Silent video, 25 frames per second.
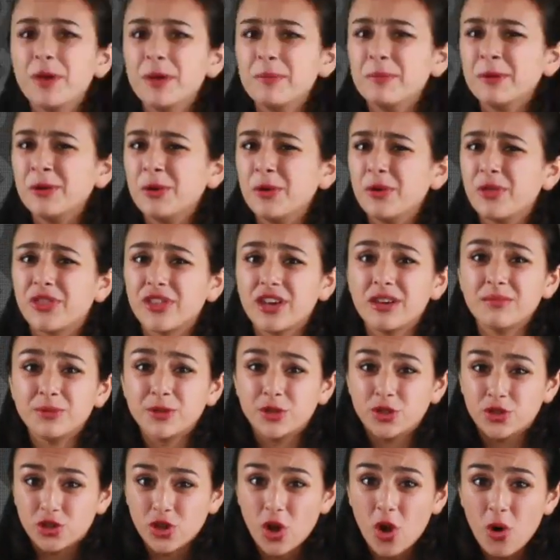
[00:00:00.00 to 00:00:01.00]
people who thump
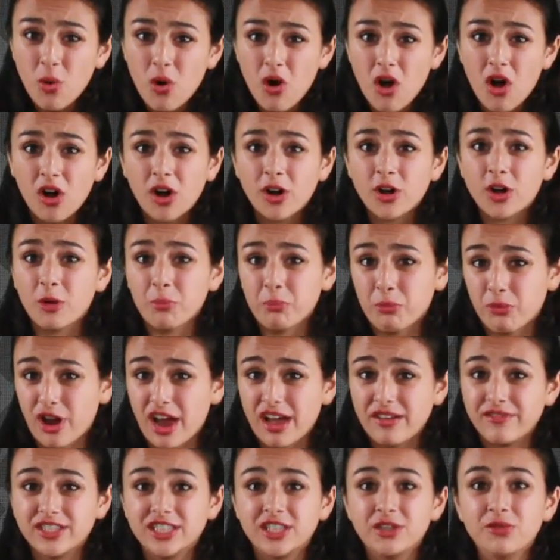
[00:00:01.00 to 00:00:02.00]
so hard on
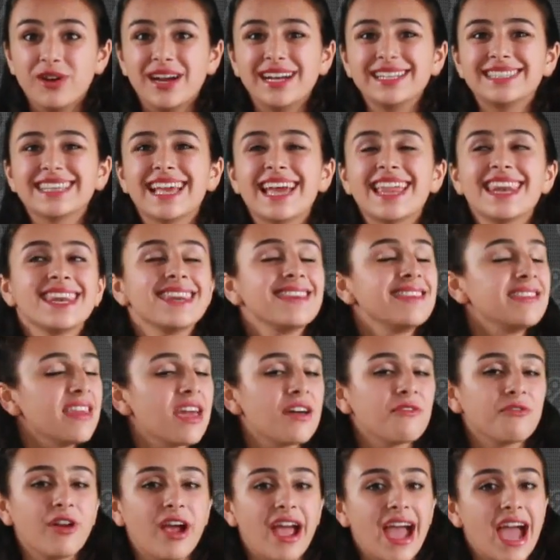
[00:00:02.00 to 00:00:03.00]
privacy rights and
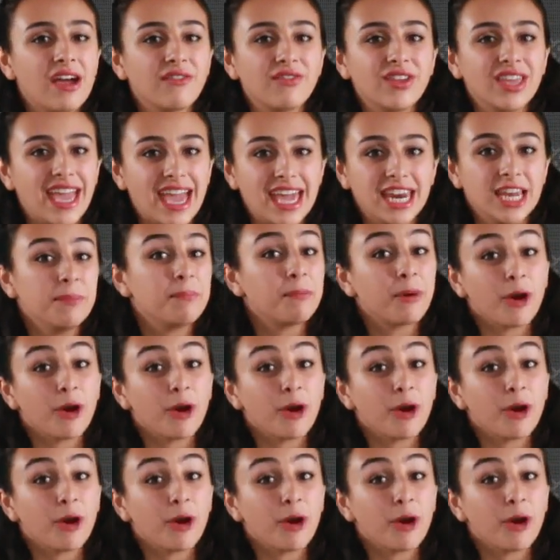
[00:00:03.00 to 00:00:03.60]
never having any